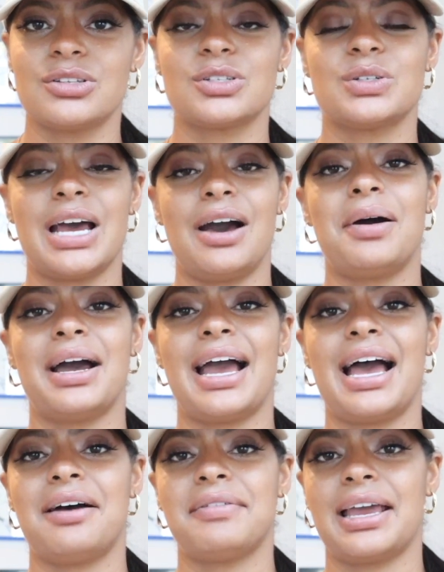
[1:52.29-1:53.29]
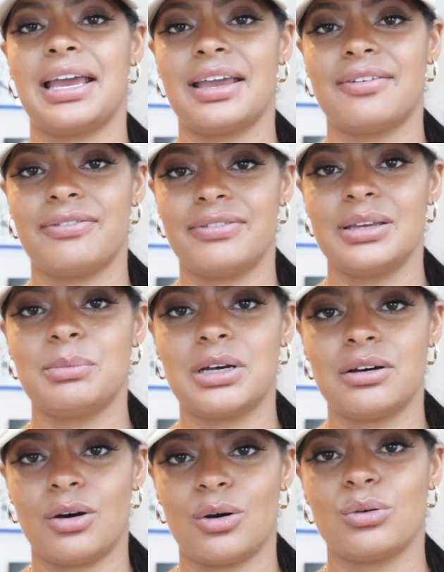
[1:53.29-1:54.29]
So now I have a
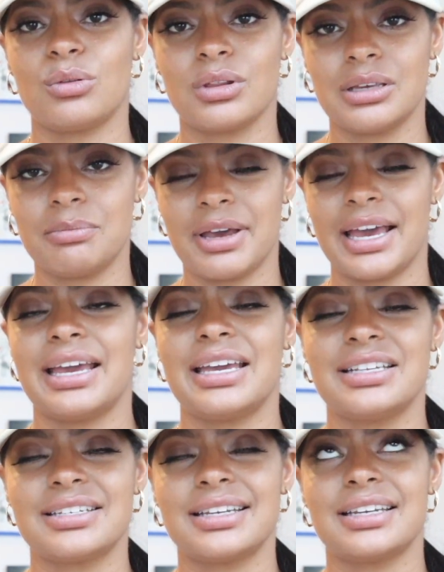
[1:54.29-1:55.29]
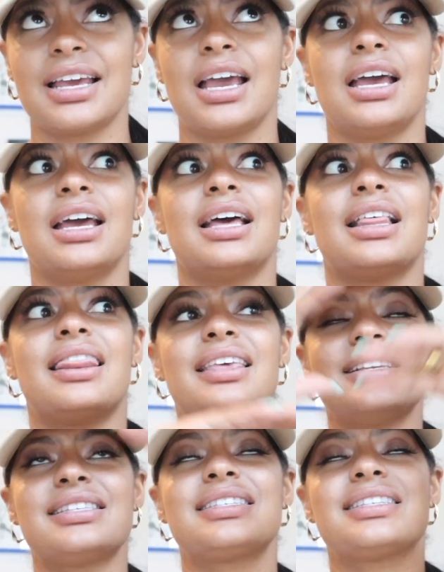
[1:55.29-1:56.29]
female only page, and
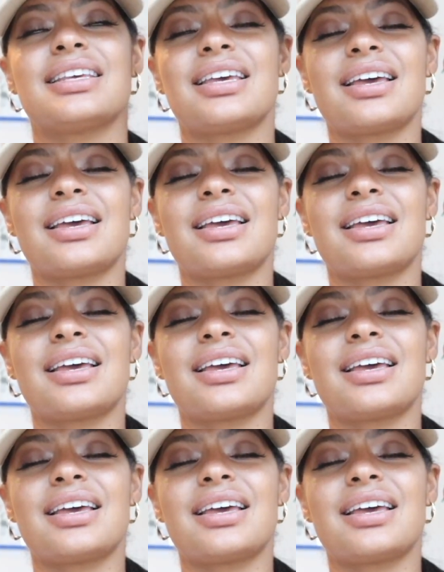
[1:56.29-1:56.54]
this,